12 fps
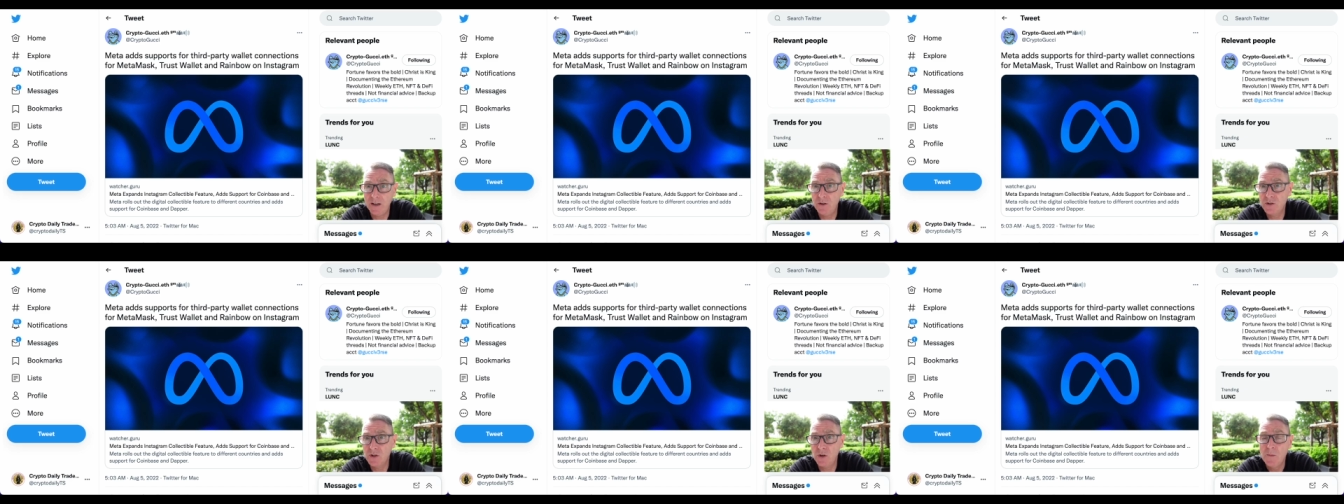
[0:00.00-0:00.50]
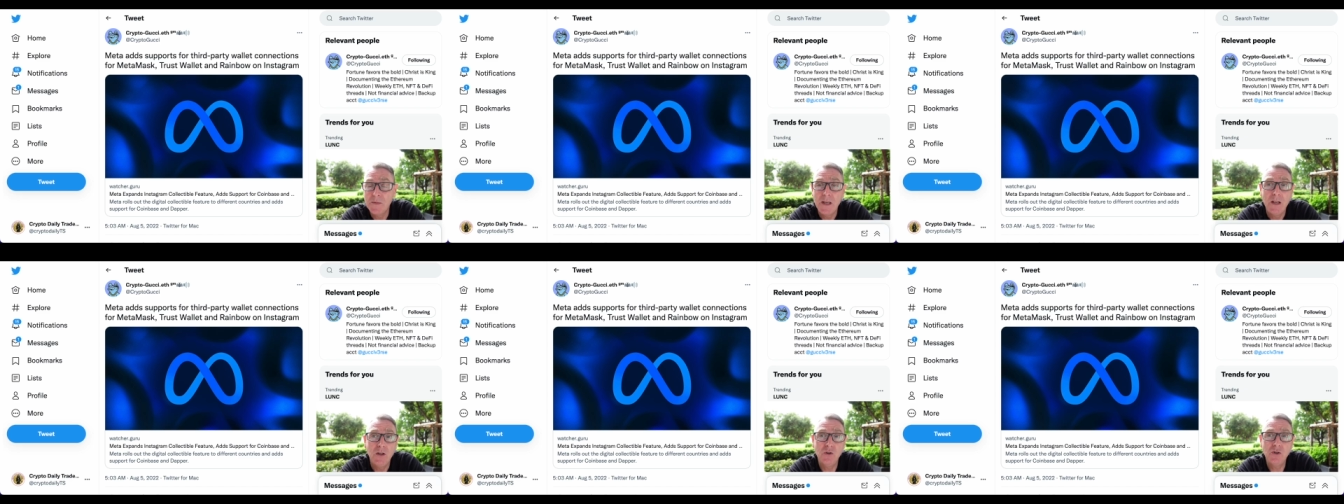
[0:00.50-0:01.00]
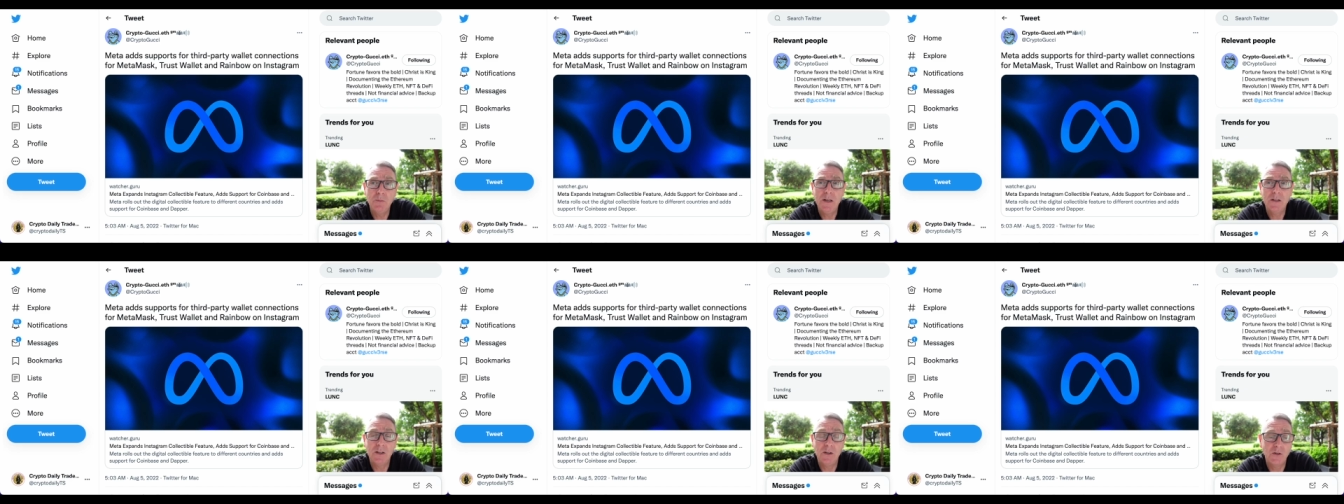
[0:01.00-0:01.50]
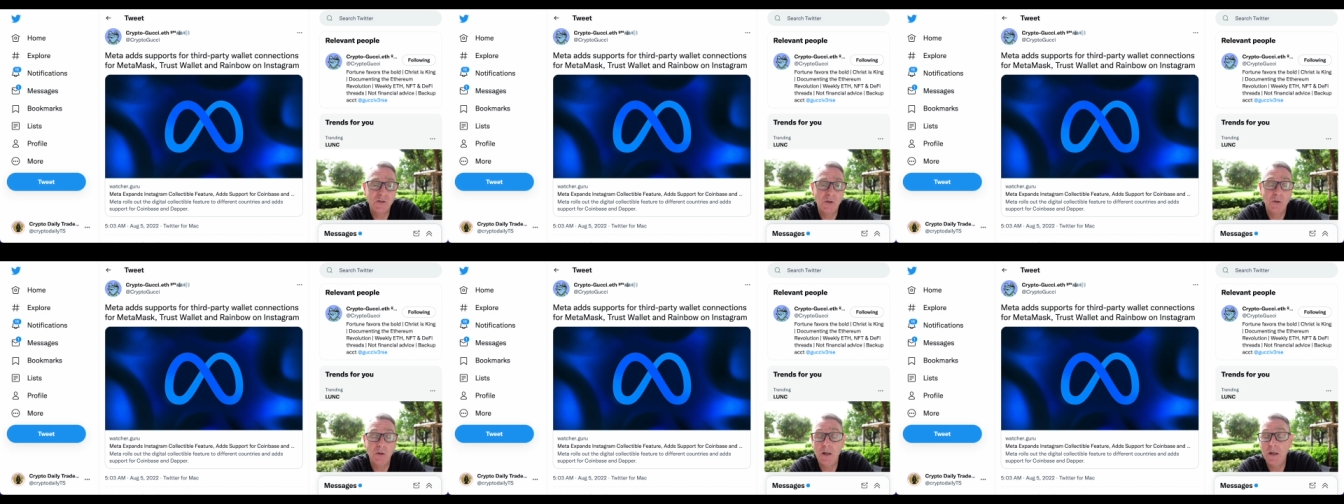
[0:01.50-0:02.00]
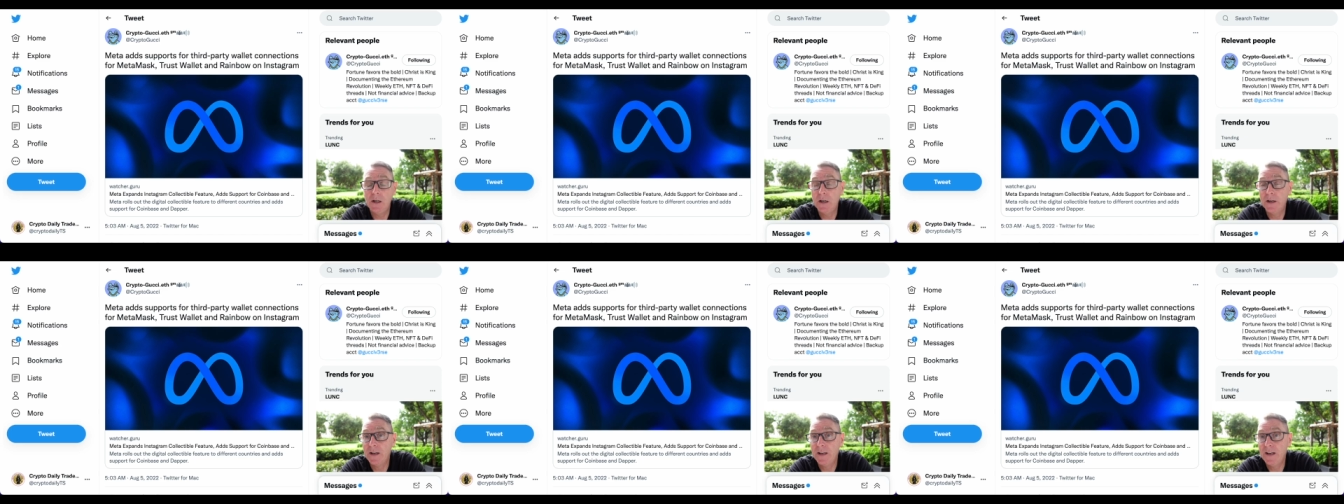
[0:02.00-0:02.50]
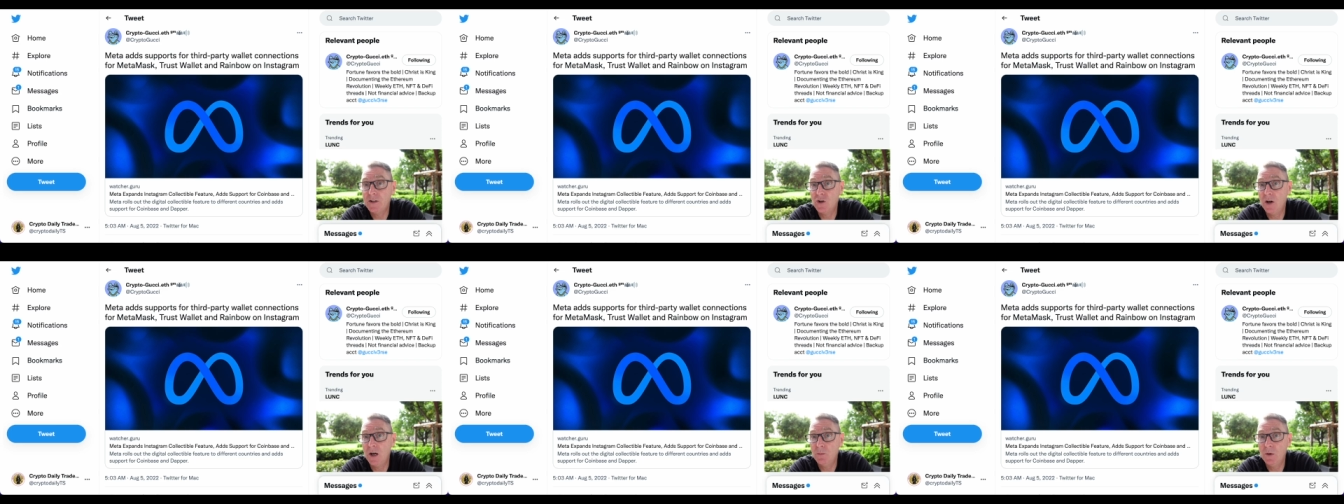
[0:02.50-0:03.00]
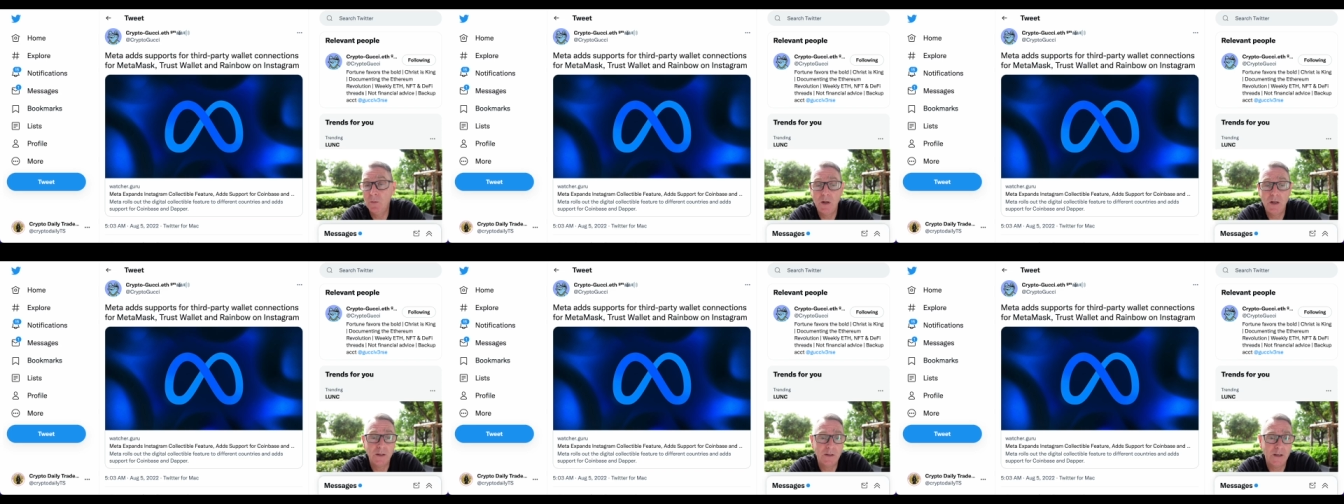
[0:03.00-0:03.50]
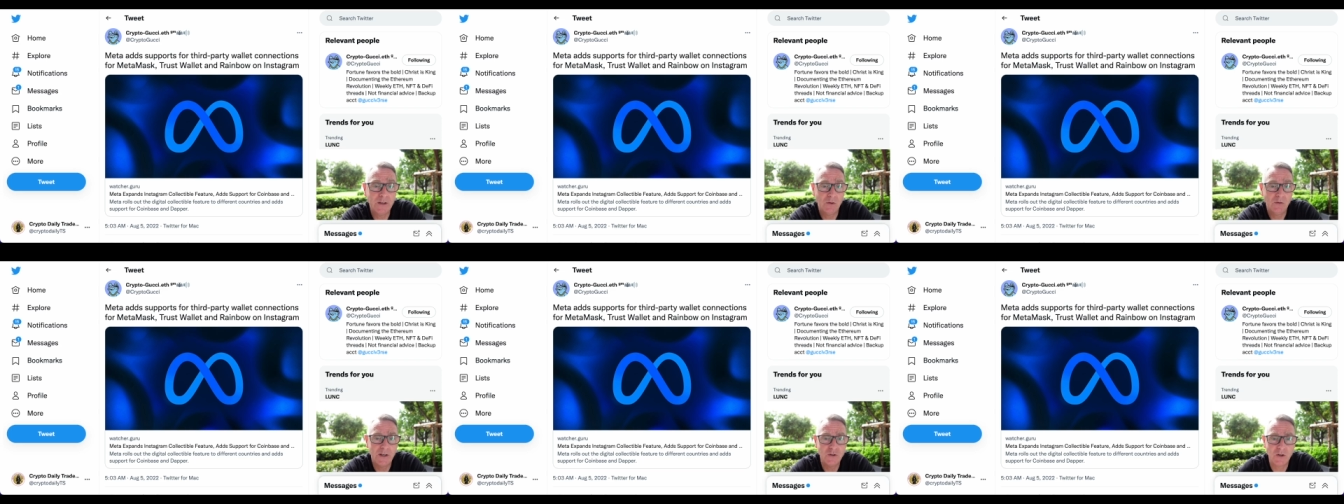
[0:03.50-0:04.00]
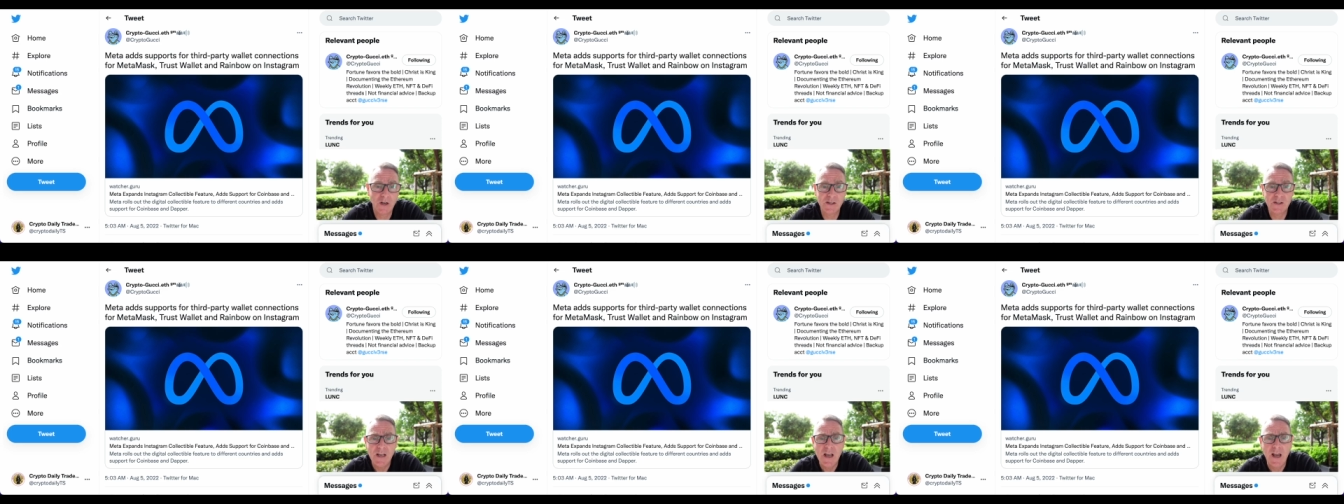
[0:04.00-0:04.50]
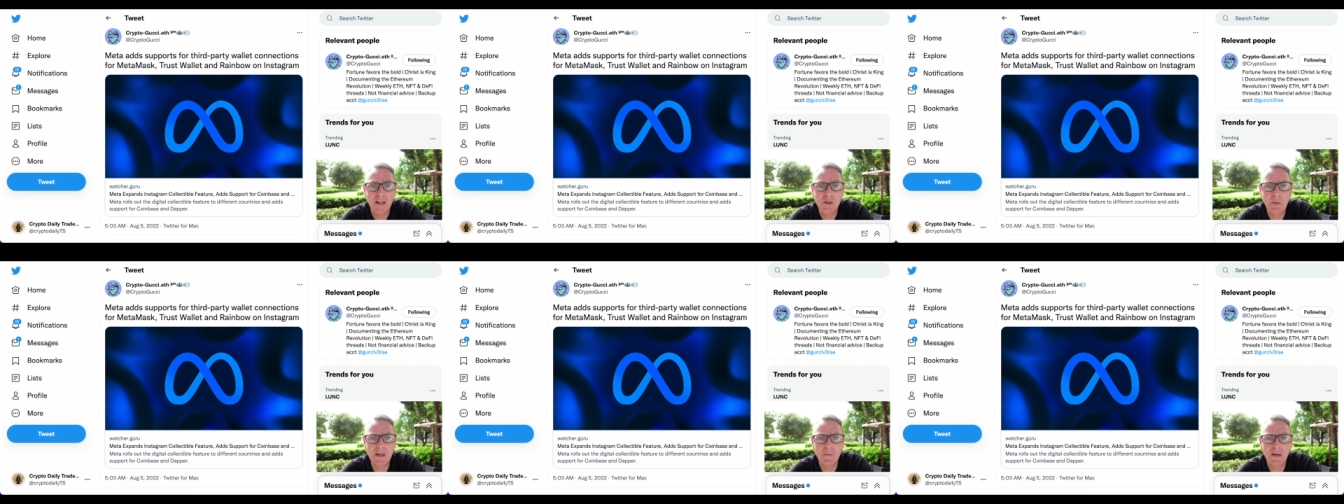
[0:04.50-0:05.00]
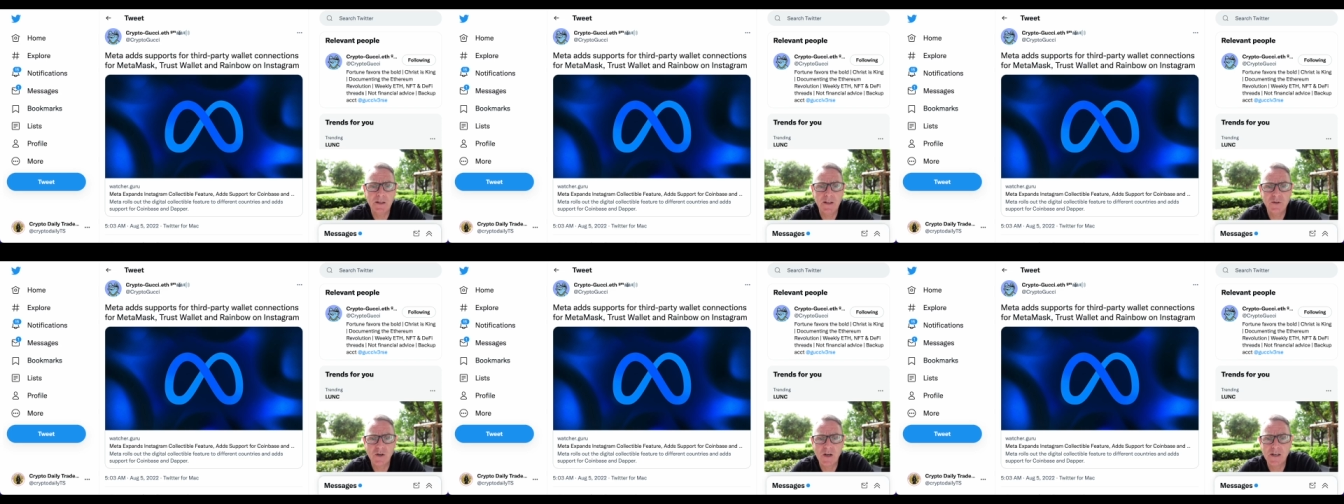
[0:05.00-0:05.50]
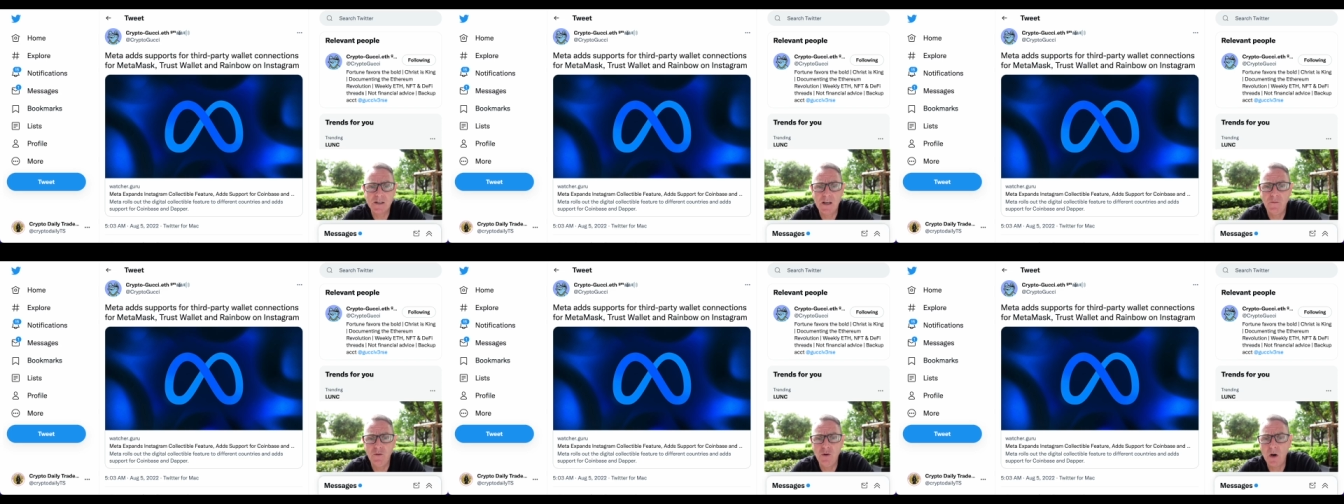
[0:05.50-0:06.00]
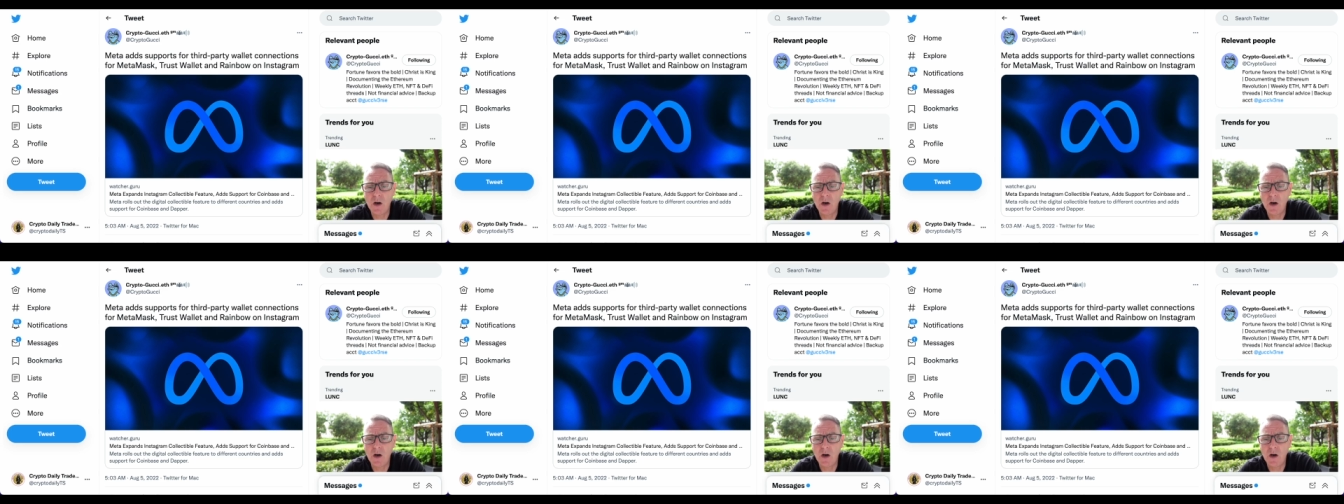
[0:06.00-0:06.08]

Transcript: And also, you should be able to also connect your hardware wallet, like your Ledger, guys. And speaking about Ledger, guys, if you